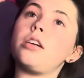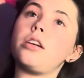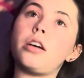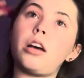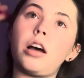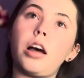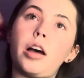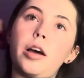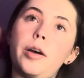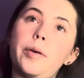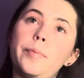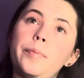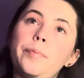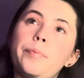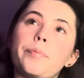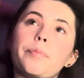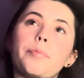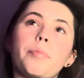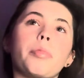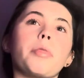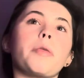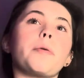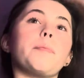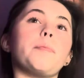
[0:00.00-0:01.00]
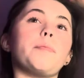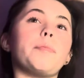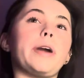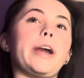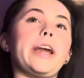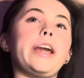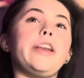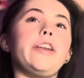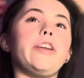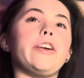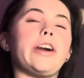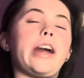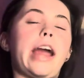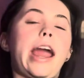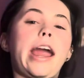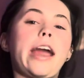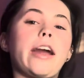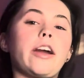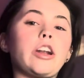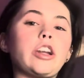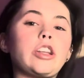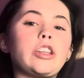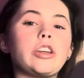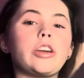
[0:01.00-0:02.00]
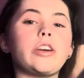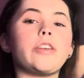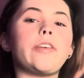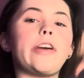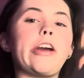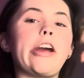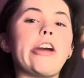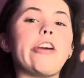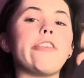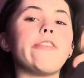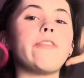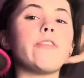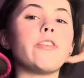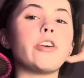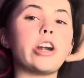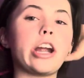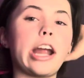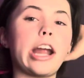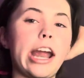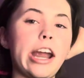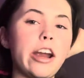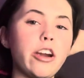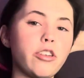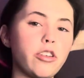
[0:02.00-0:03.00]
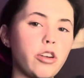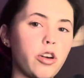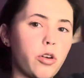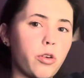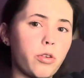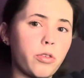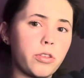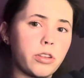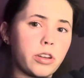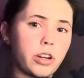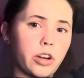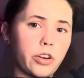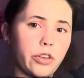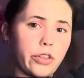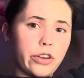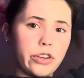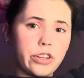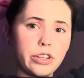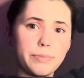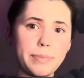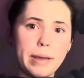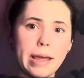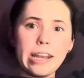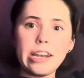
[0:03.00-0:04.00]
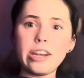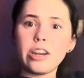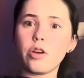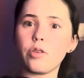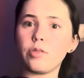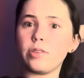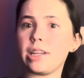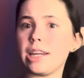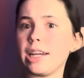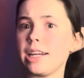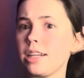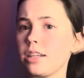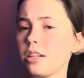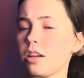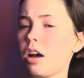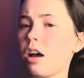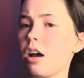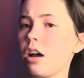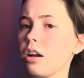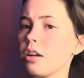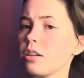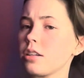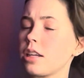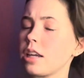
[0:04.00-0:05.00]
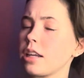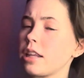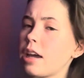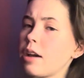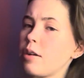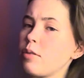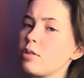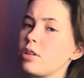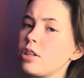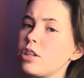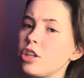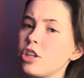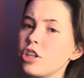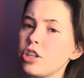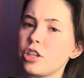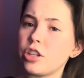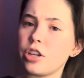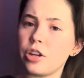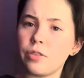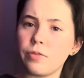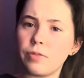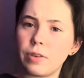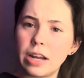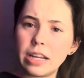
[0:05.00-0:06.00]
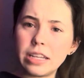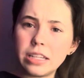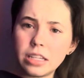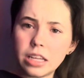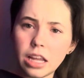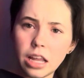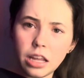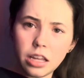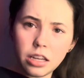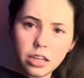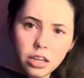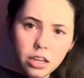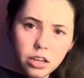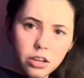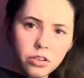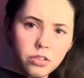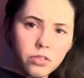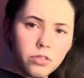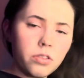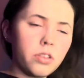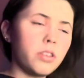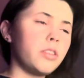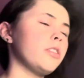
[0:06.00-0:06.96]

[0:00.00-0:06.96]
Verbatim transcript: um braid your hair. It's good hair for hair growth. Girl, there's been no TikTok. Like, that was just your friend telling you.